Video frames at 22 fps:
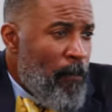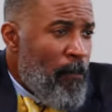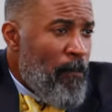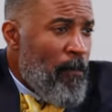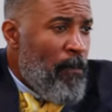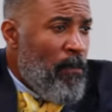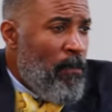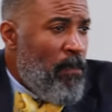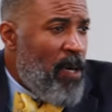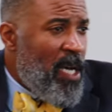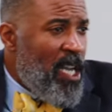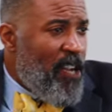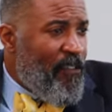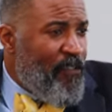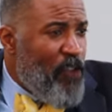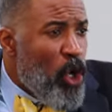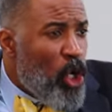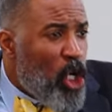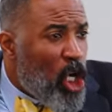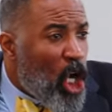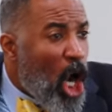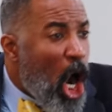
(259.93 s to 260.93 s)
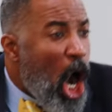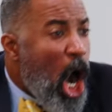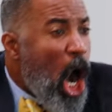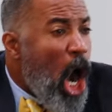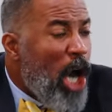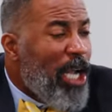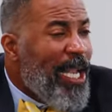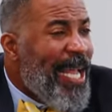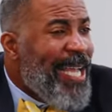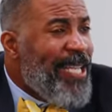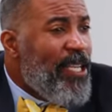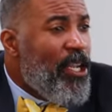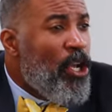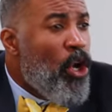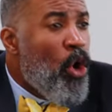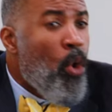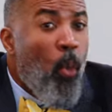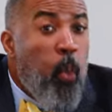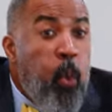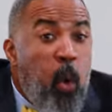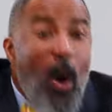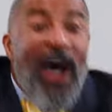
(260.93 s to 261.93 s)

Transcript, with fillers: But if you call it what